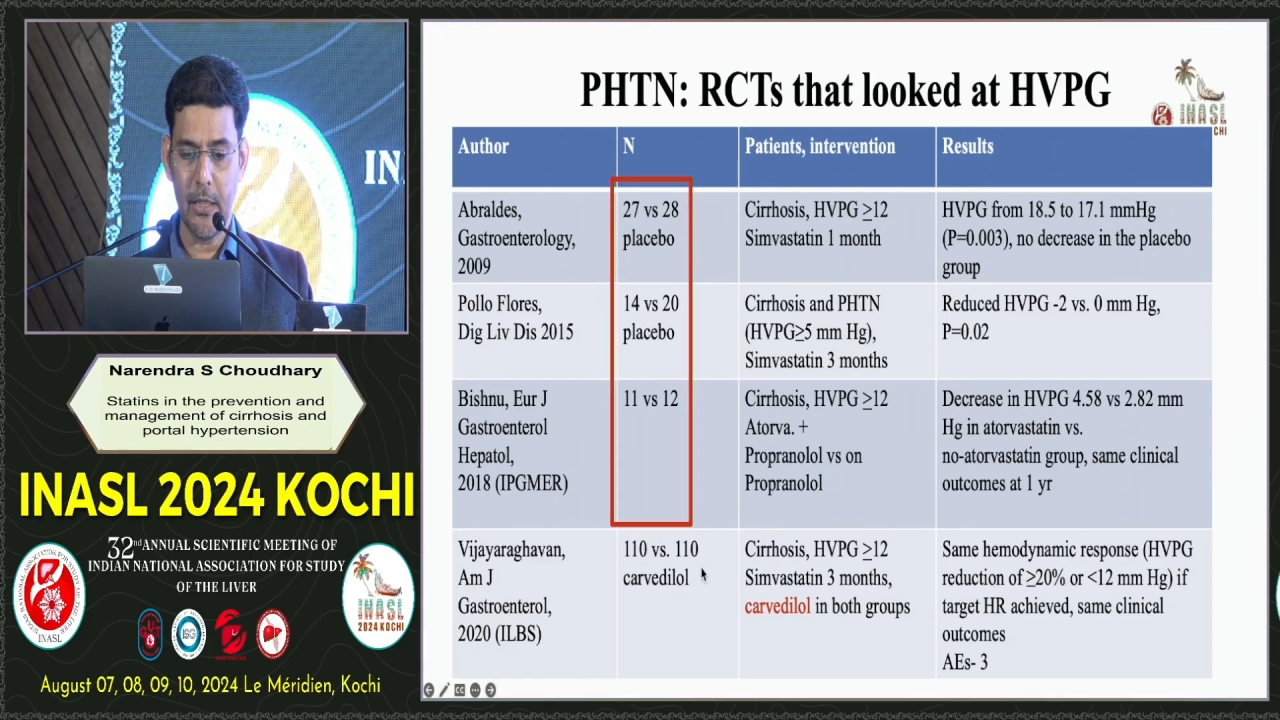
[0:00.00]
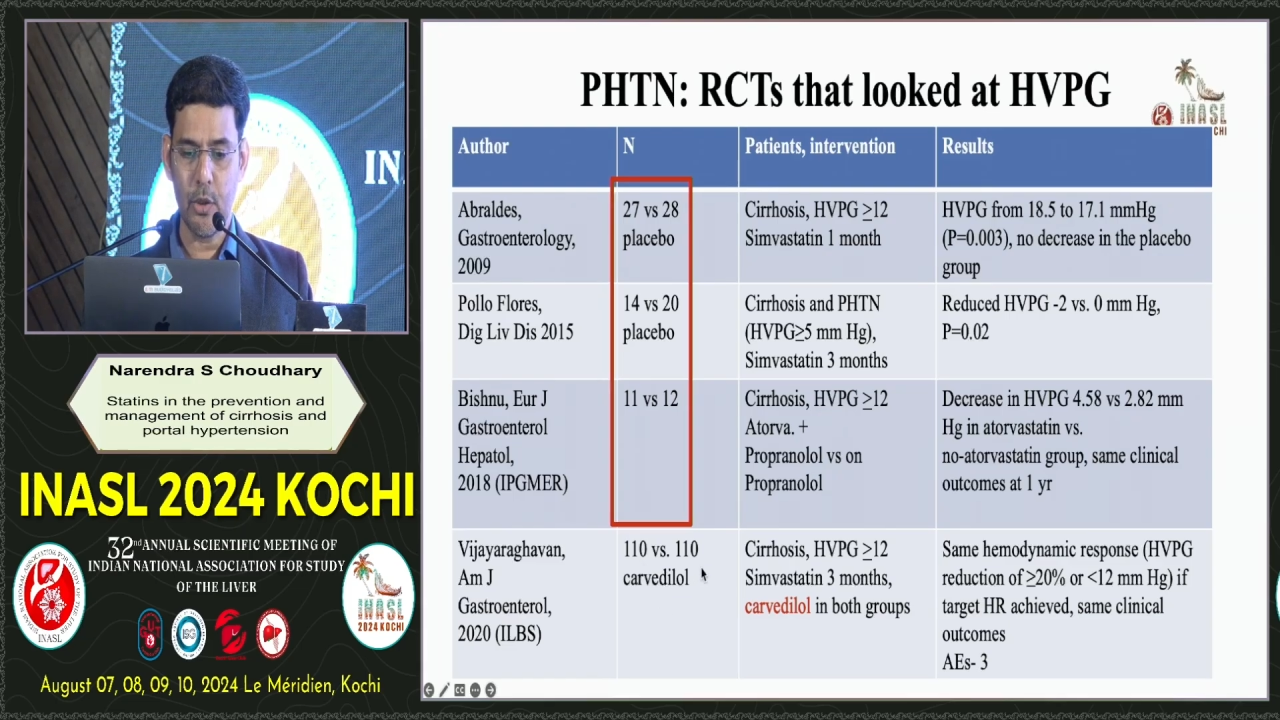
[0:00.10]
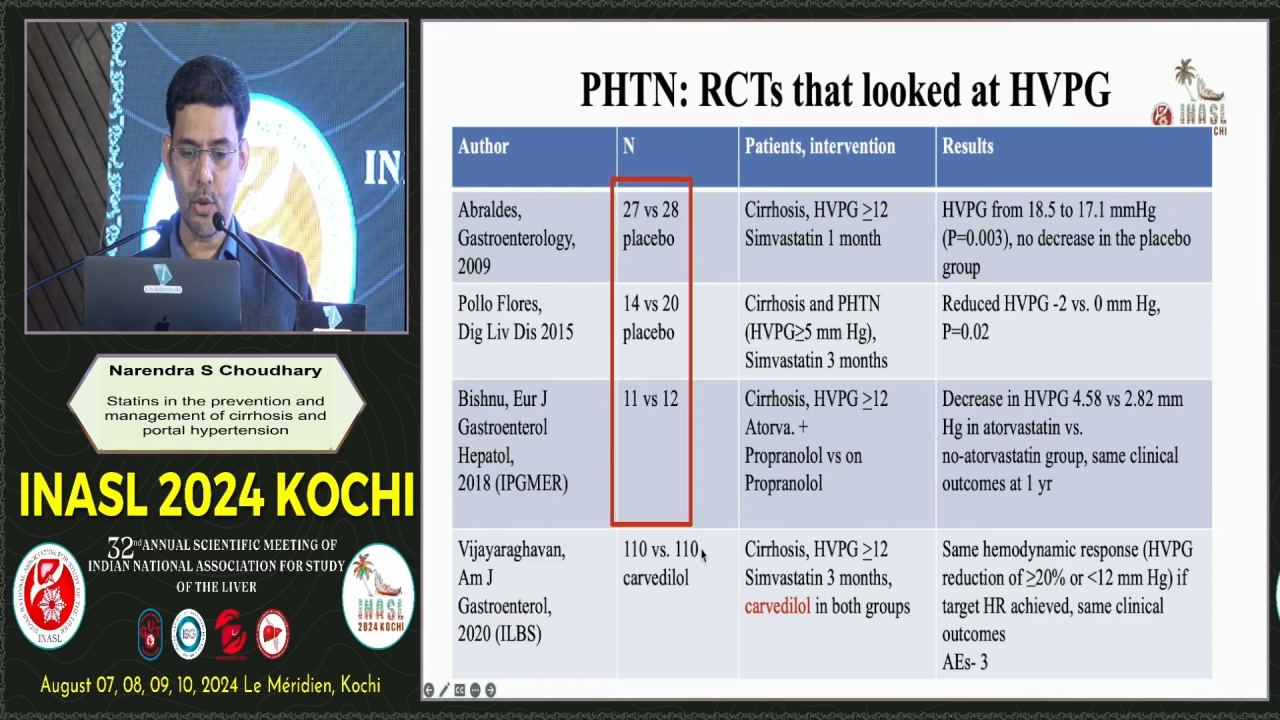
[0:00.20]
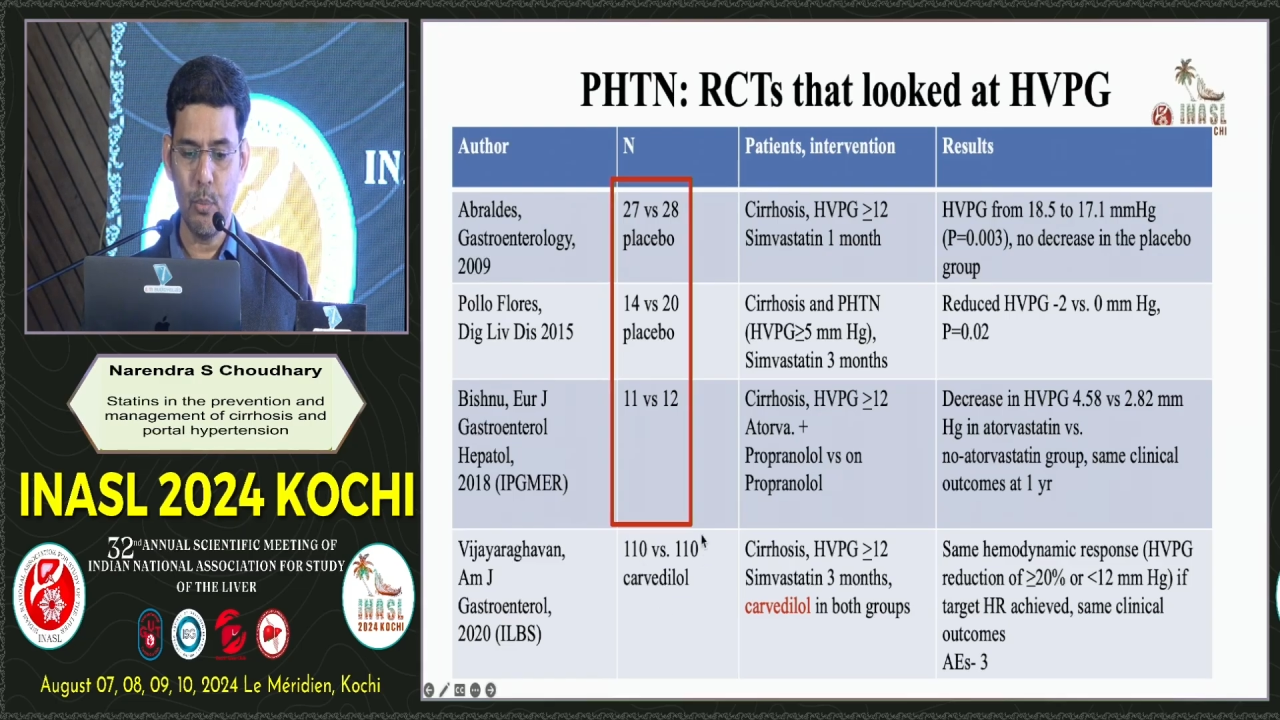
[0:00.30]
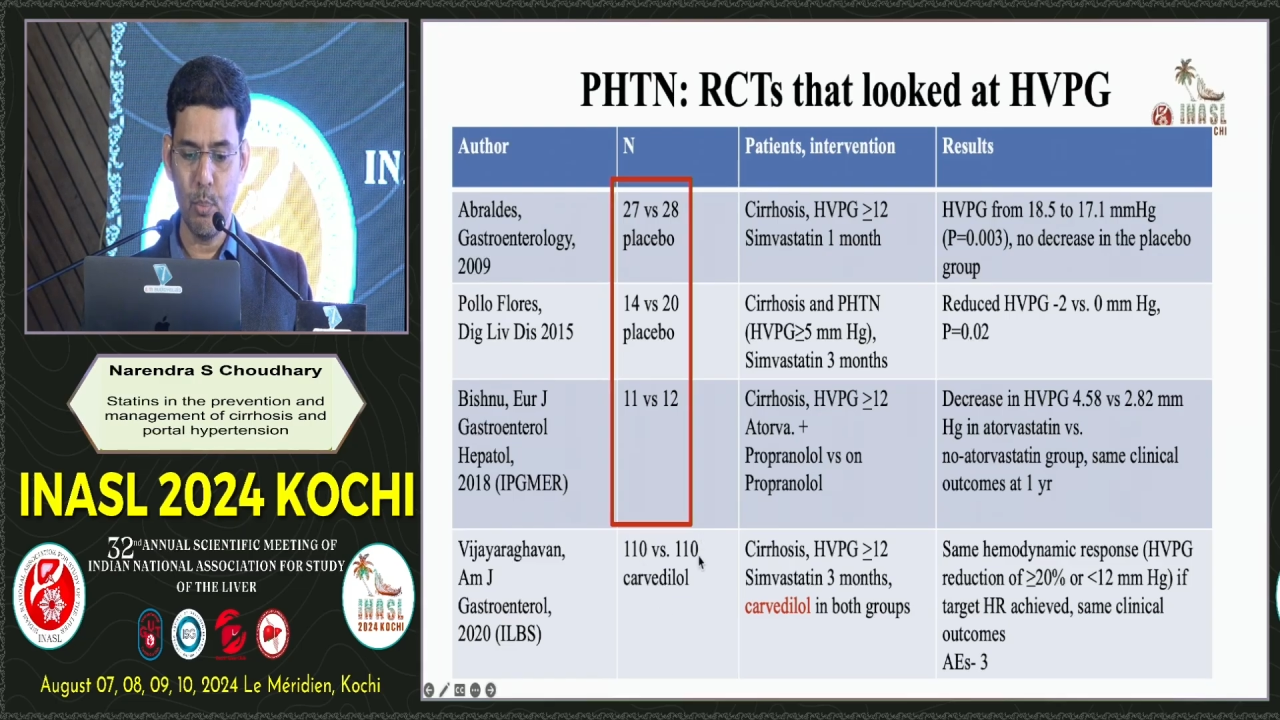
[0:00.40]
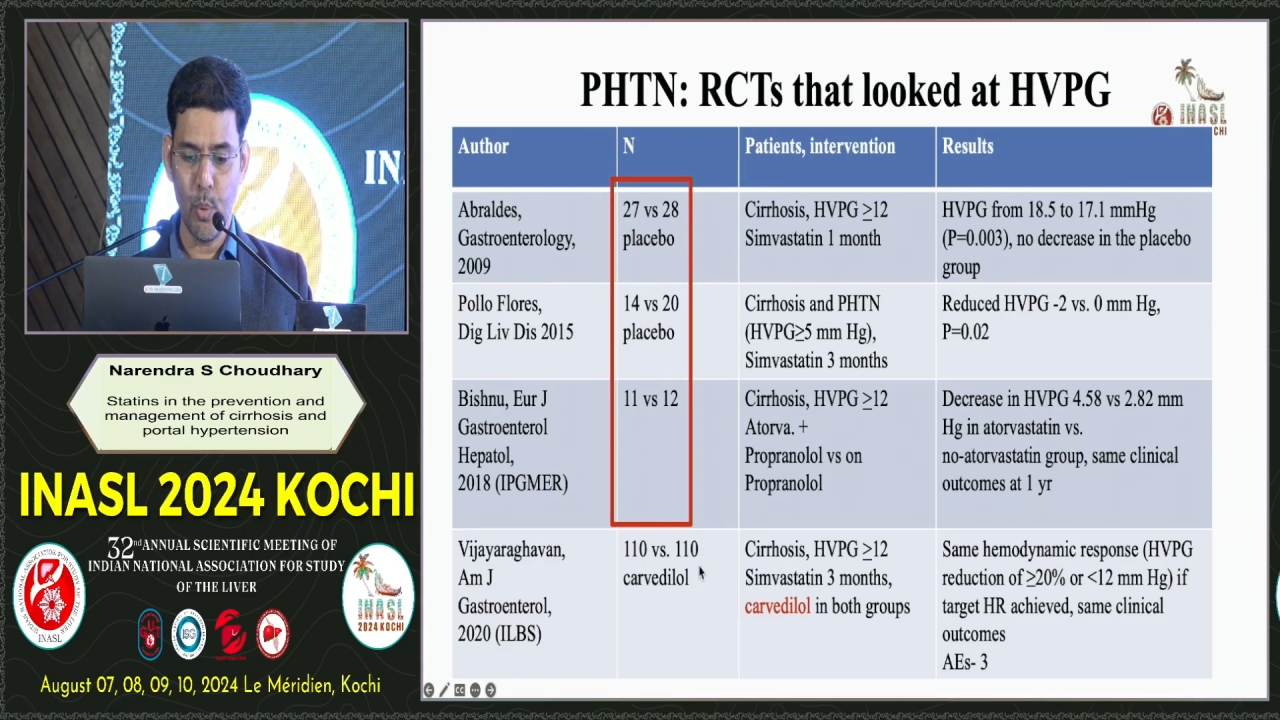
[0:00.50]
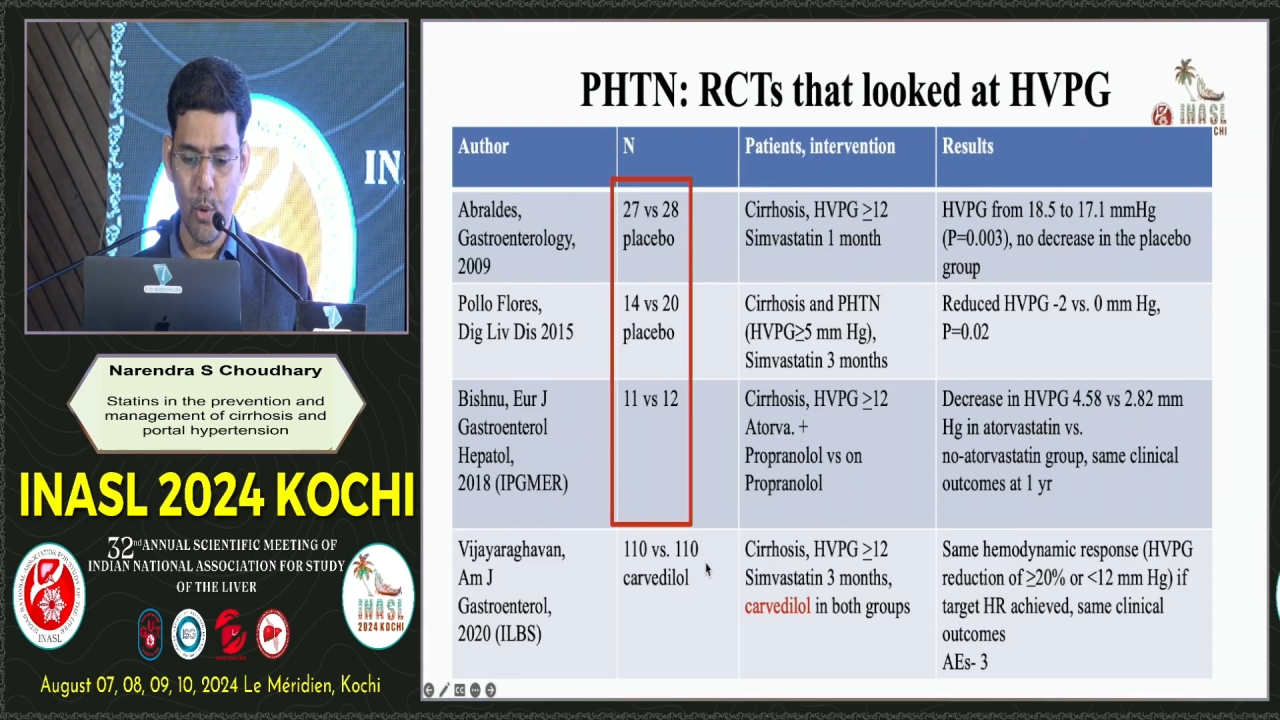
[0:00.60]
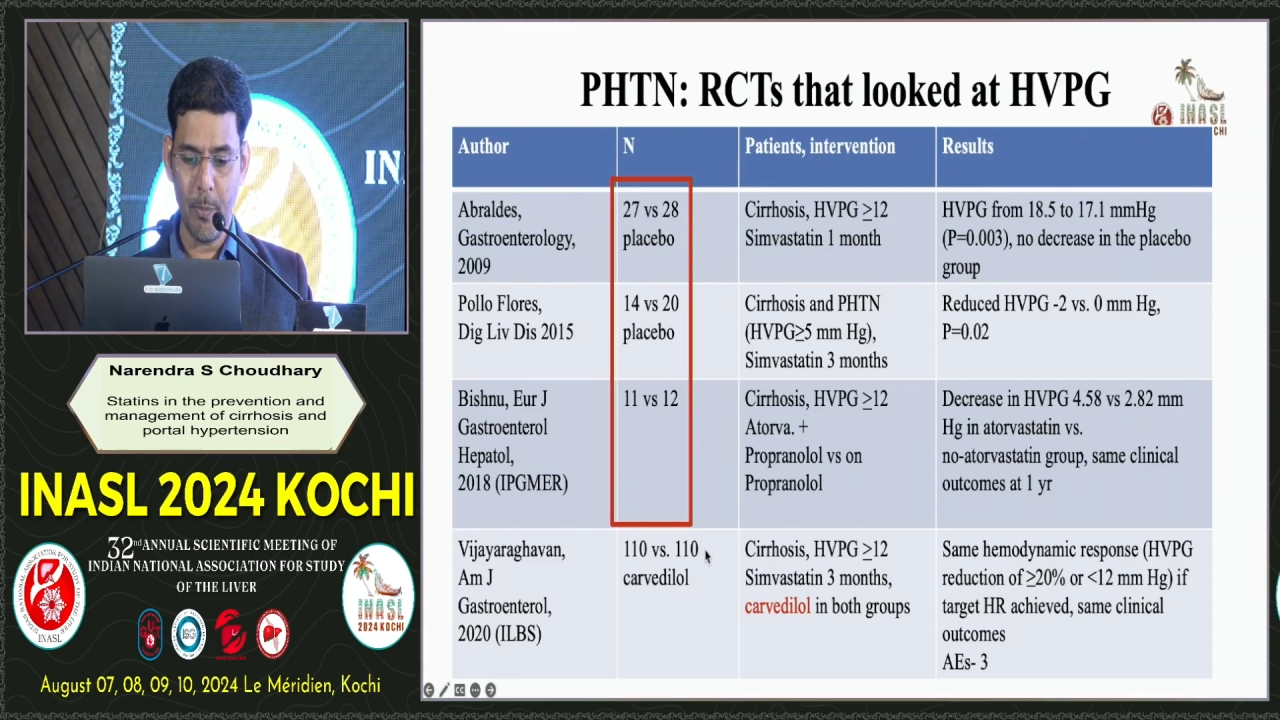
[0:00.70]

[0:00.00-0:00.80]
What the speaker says: So more